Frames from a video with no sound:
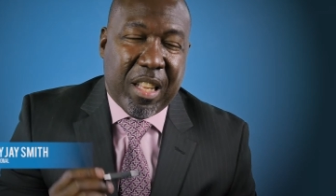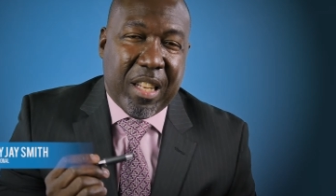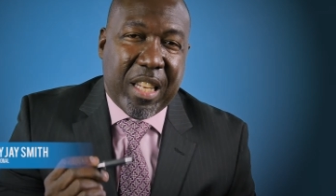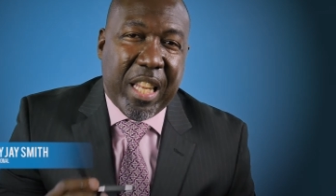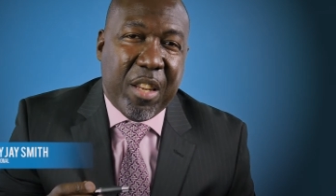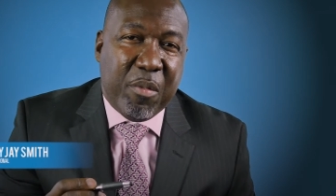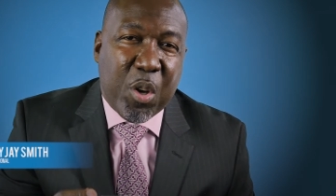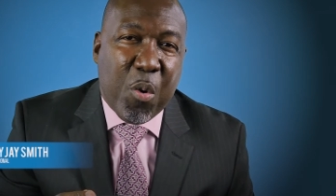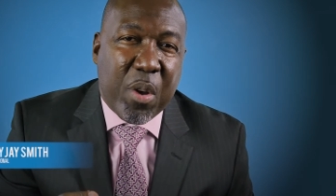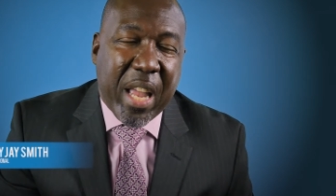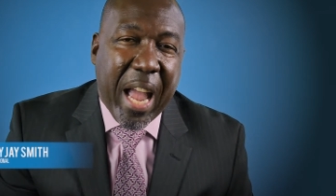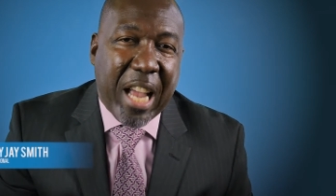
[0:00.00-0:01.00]
Leave
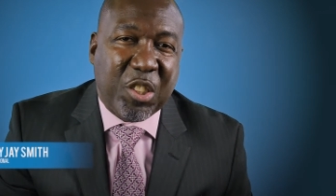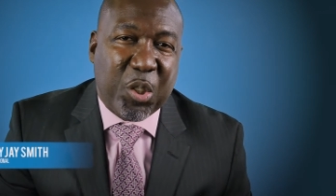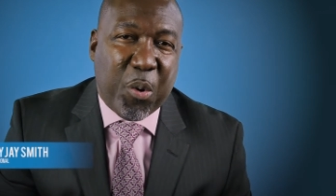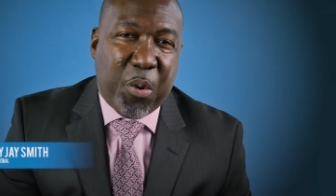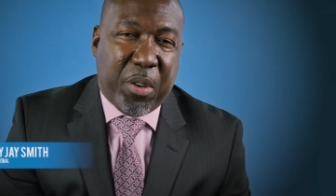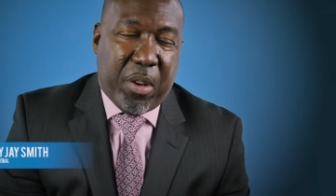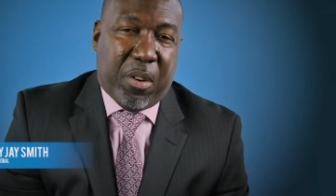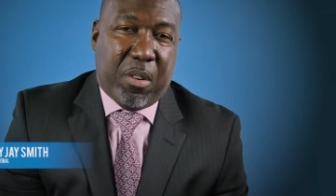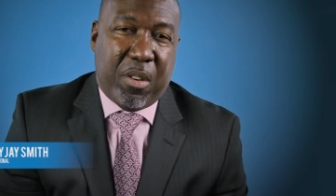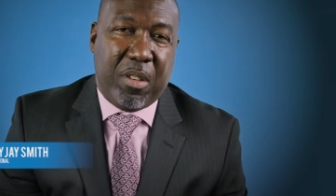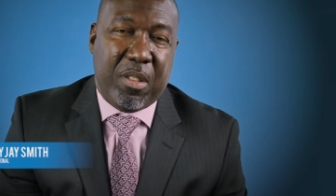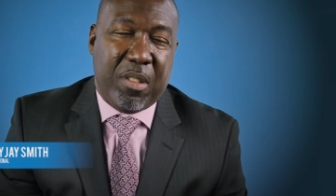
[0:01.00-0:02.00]
no cash on you.
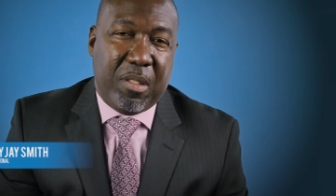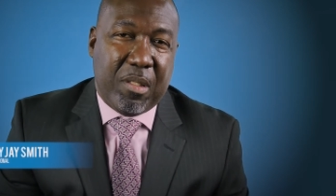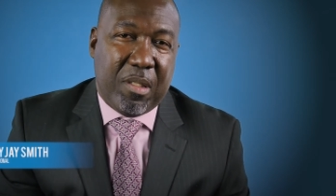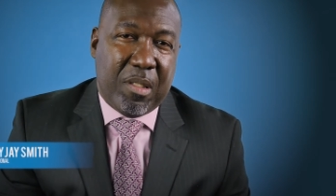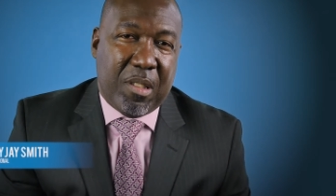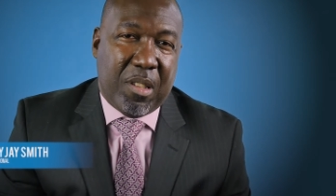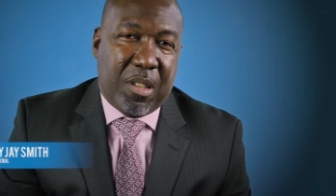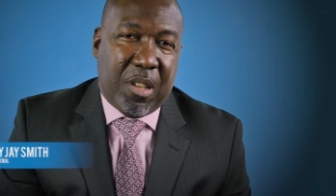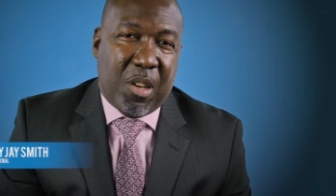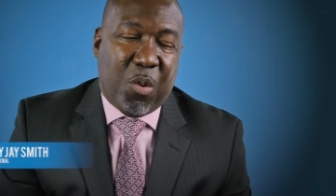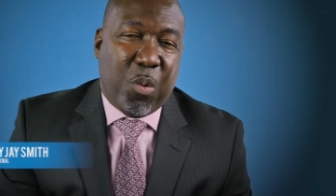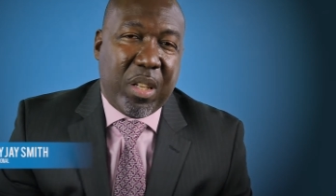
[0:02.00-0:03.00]

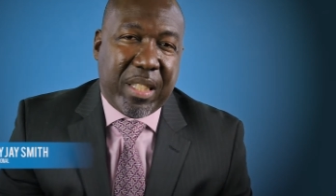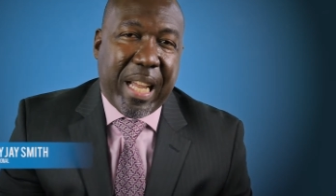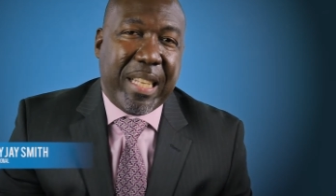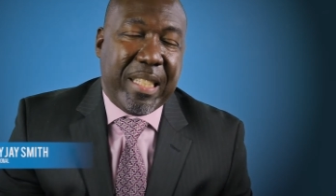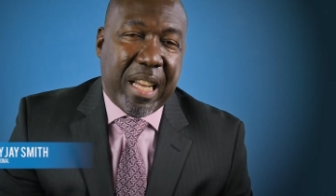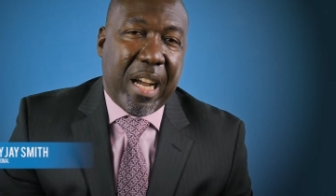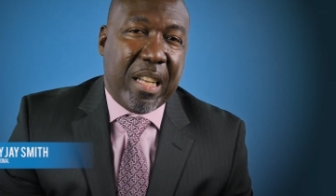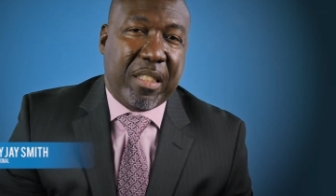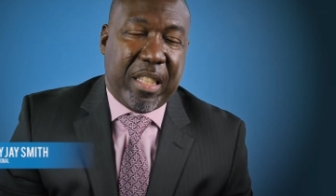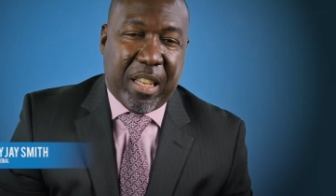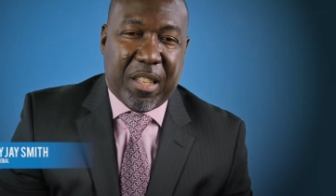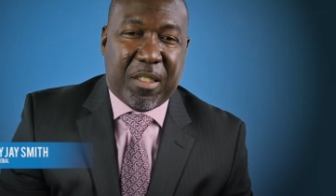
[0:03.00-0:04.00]
What that does
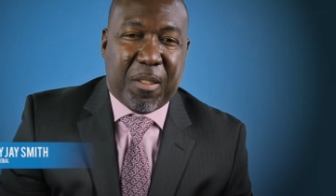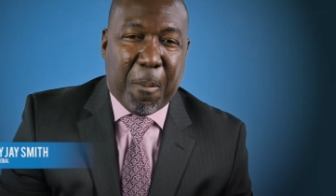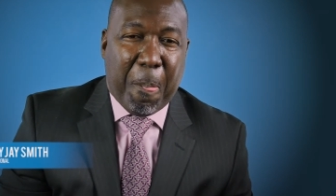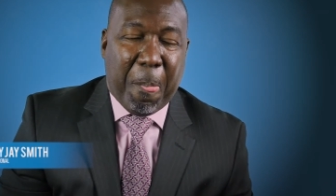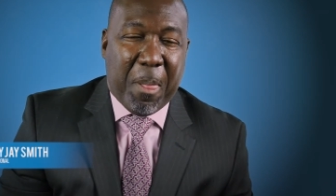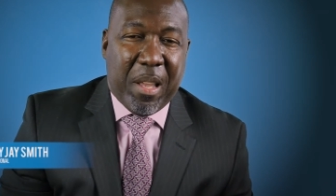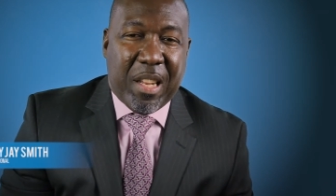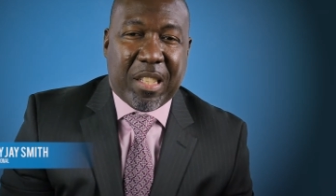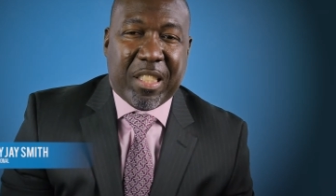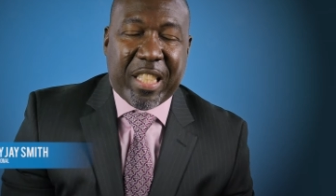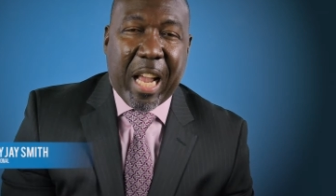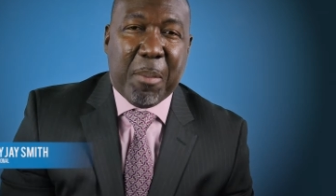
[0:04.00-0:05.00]
is it
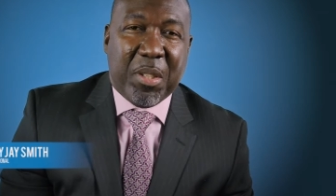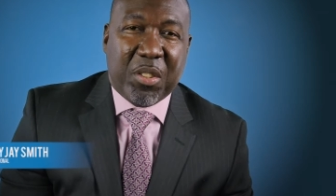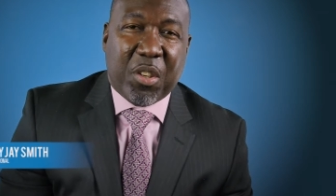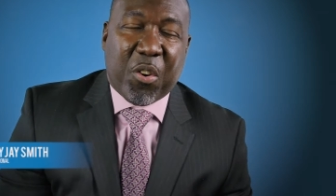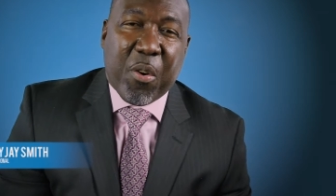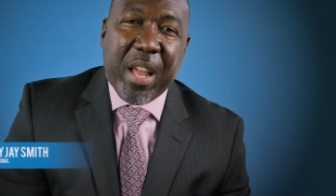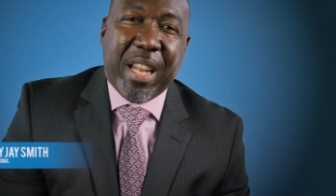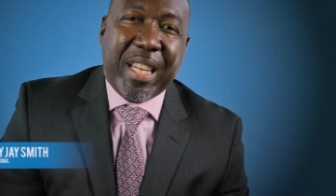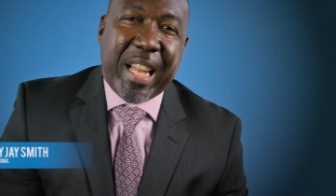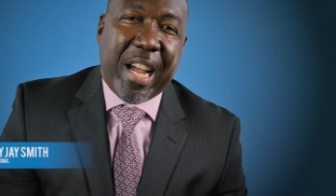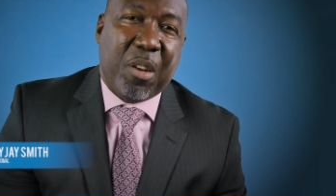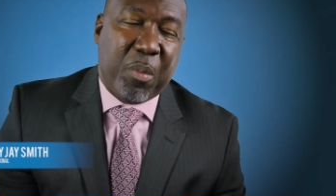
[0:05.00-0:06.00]
establishes a credit
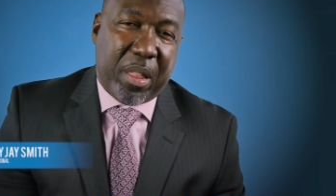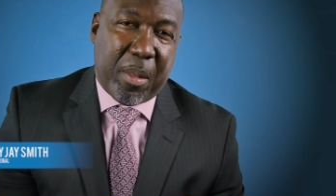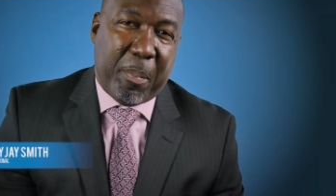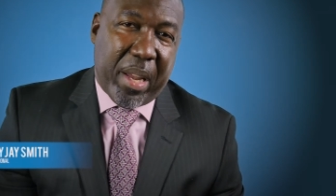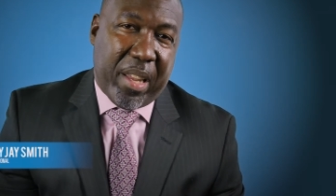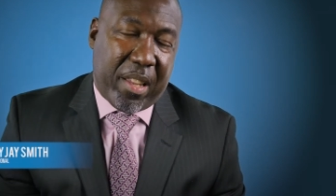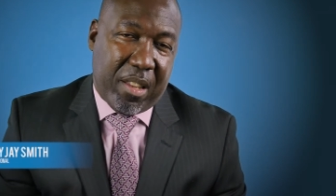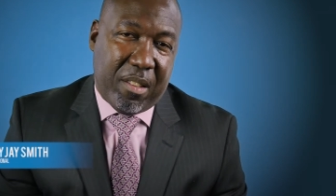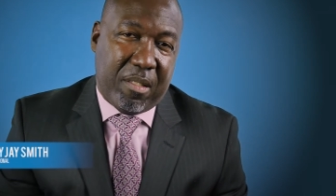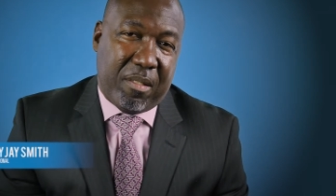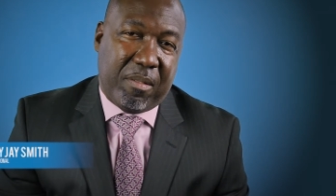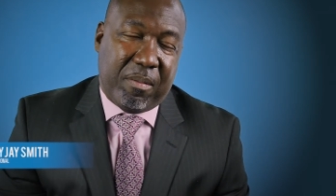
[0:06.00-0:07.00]
line with the bank.
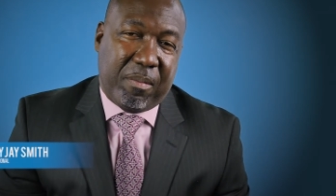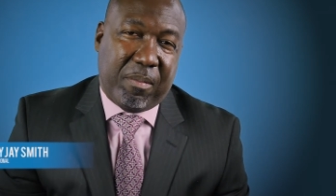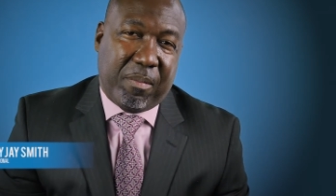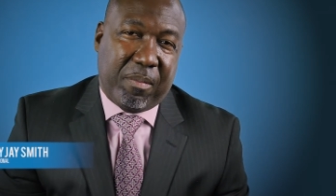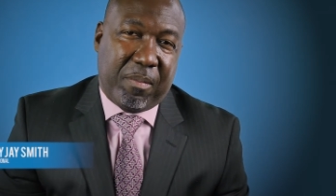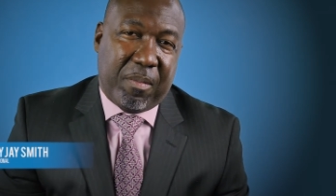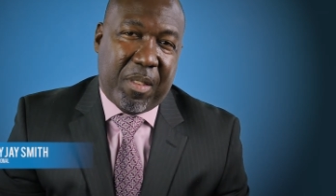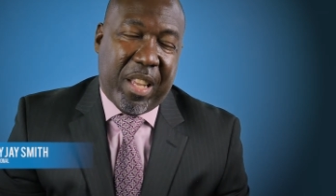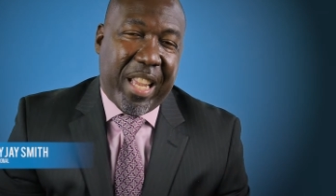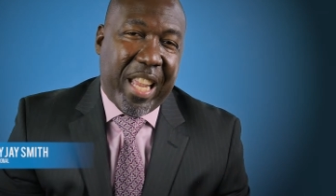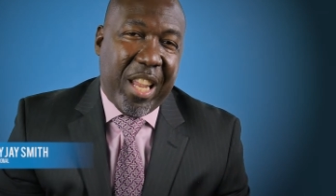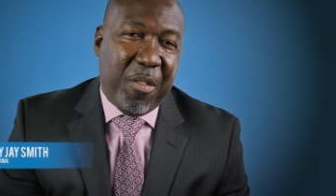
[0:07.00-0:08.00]

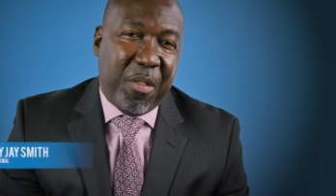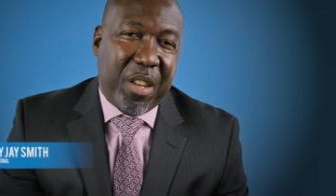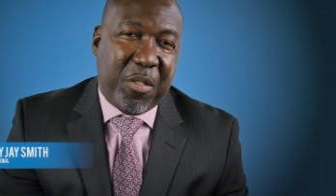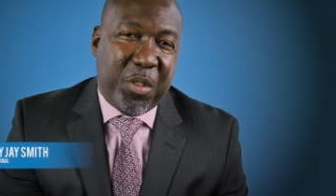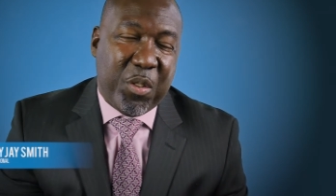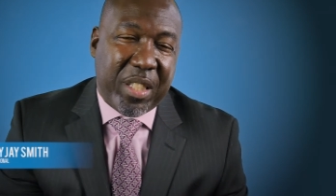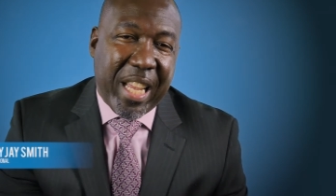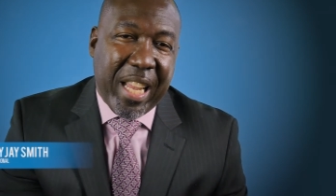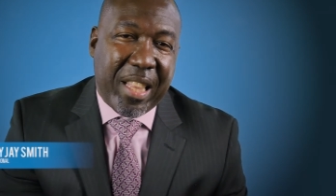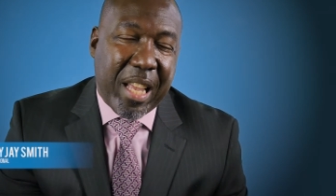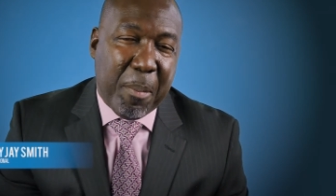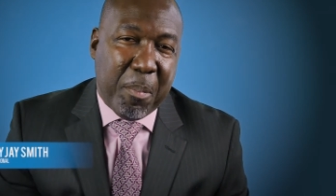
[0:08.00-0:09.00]
Even if you
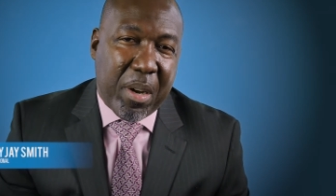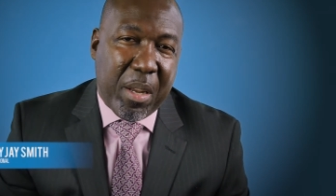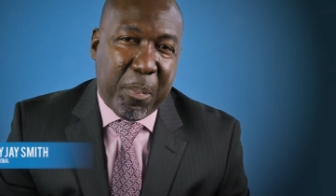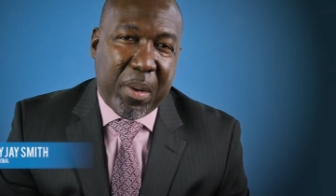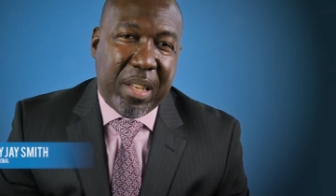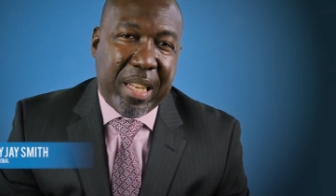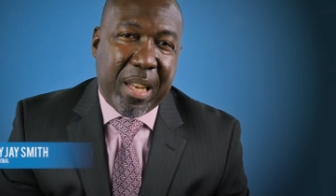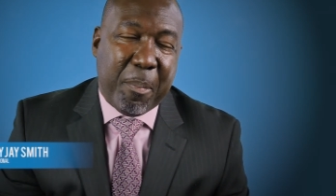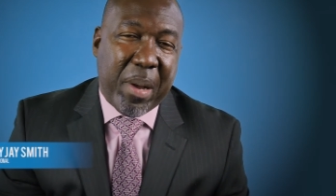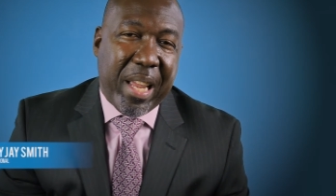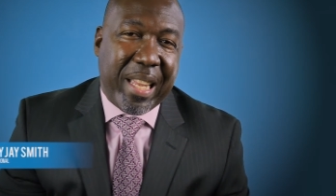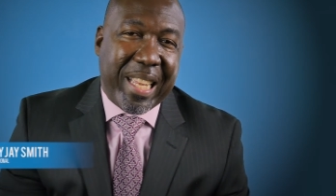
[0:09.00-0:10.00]
take that money, put it in the
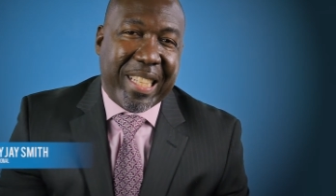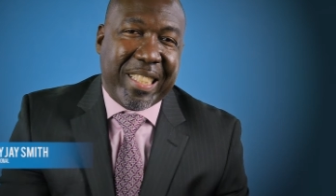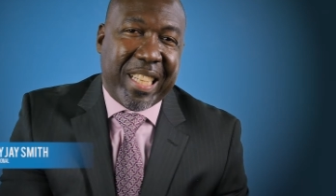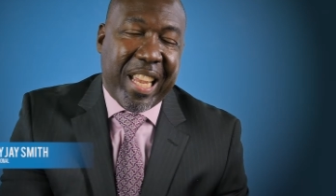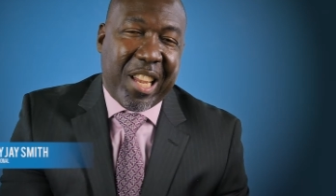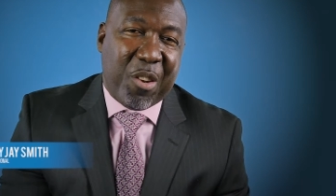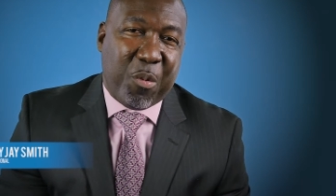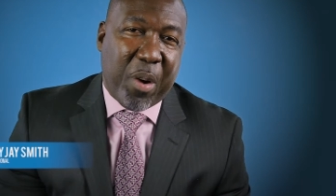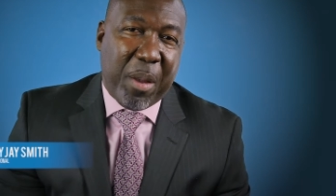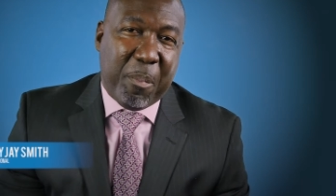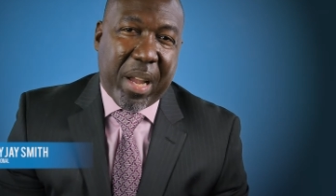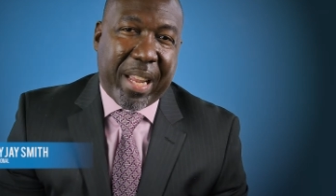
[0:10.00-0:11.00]
bank, and take it
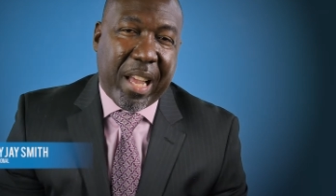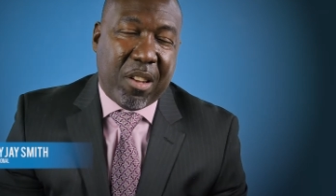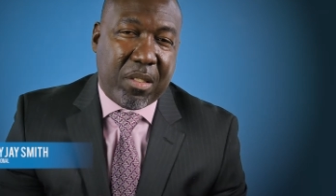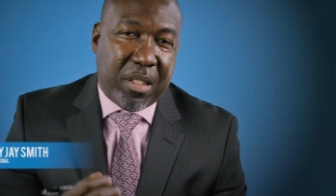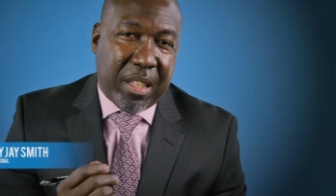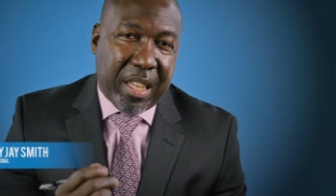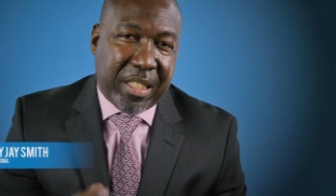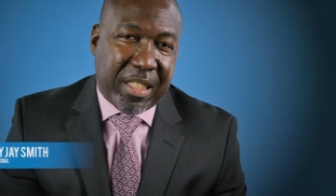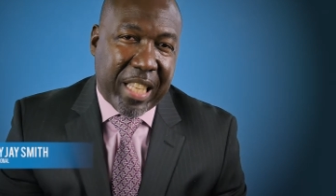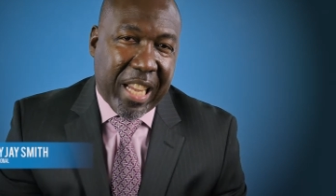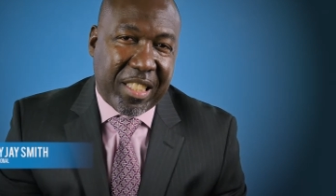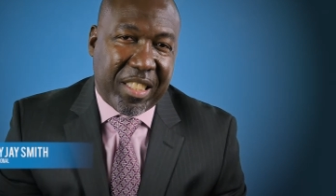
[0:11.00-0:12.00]
right back out the
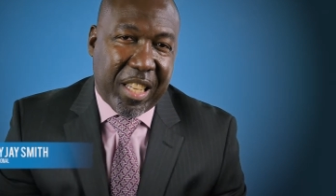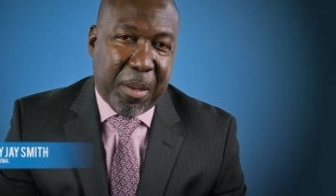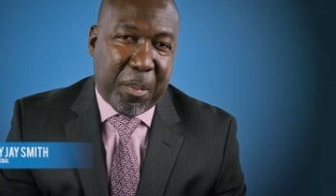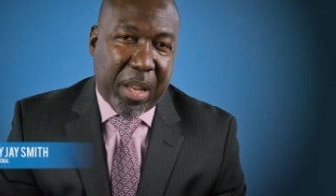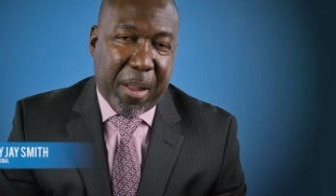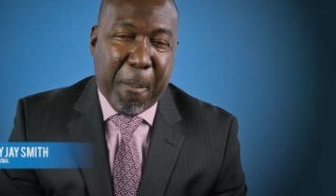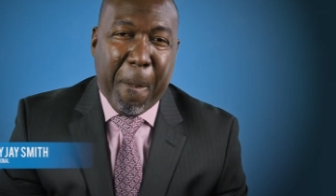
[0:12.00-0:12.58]
exact same day,